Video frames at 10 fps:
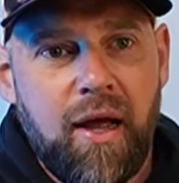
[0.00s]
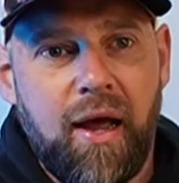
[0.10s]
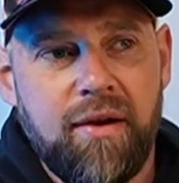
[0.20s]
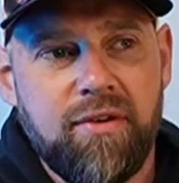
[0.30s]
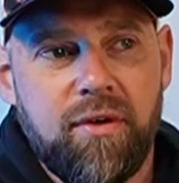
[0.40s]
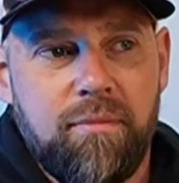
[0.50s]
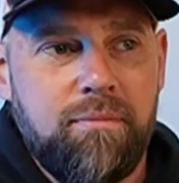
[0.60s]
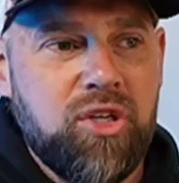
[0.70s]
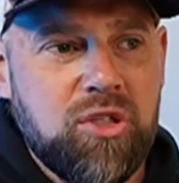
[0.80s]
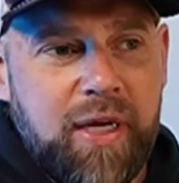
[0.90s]
And
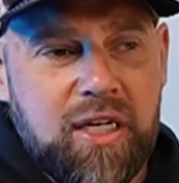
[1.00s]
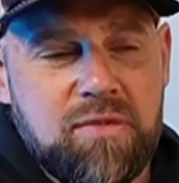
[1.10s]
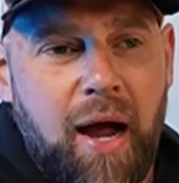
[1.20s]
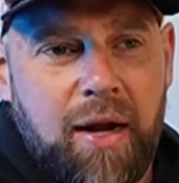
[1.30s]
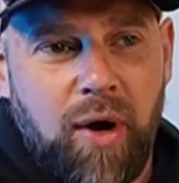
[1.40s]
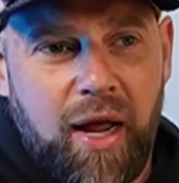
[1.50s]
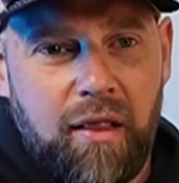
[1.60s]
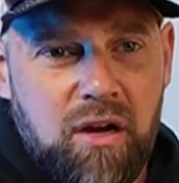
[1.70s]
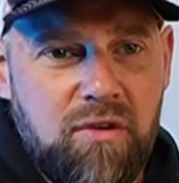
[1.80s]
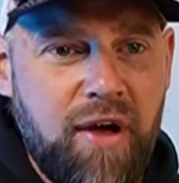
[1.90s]
just because mine went
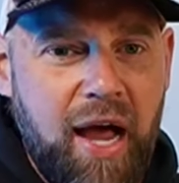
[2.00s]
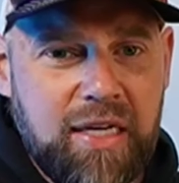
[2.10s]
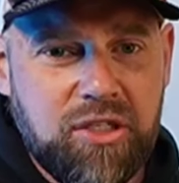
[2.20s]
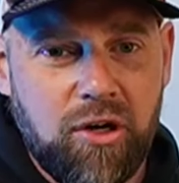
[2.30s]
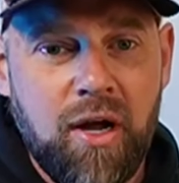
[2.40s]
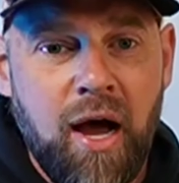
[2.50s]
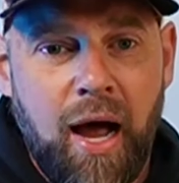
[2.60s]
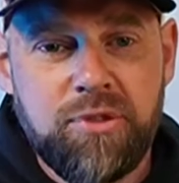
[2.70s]
a little faster,